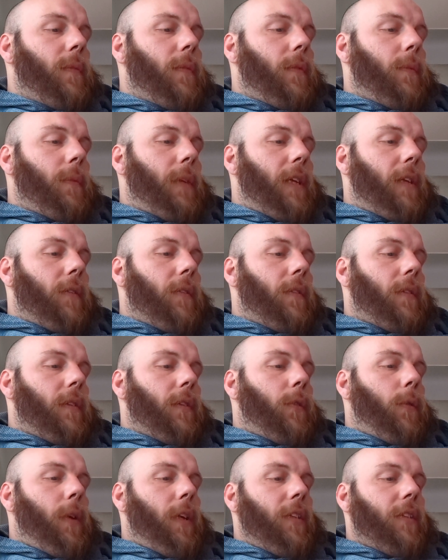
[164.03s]
Well, a
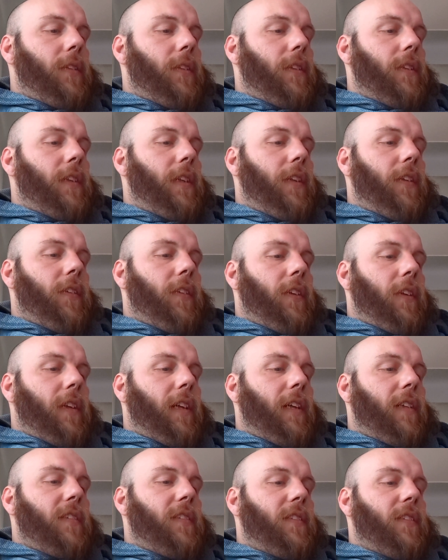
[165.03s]
question.
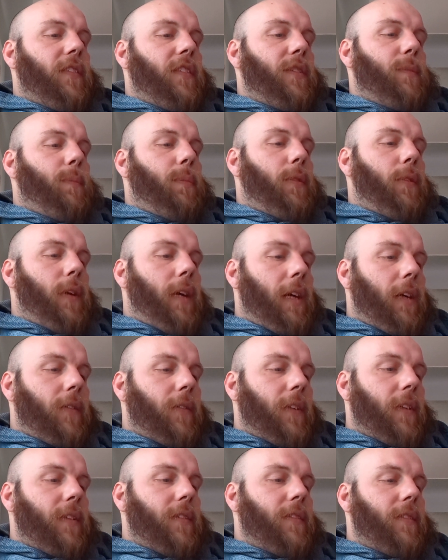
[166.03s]
Nevertheless, there is
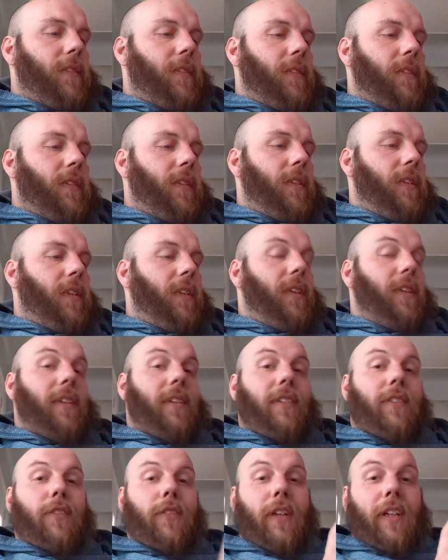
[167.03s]
progress.
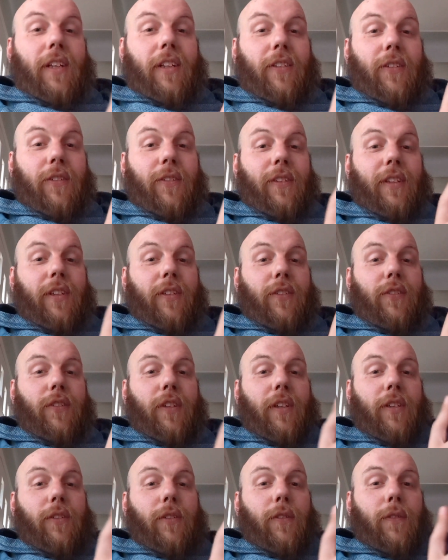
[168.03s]
He was
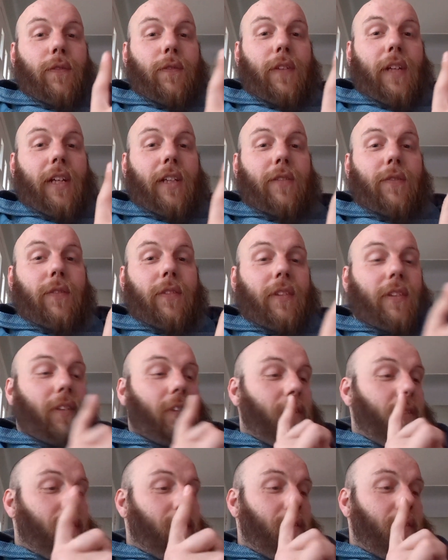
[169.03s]
trying to do a fast one, like,
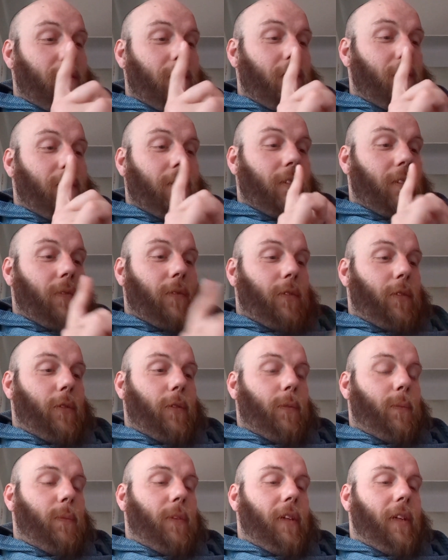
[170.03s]
oh, there's some
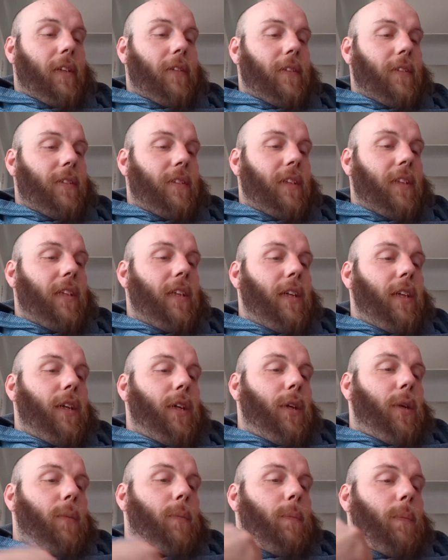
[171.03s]
sort of progress thing.
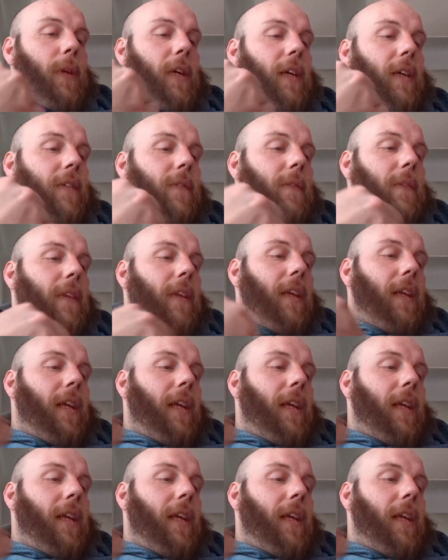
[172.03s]
But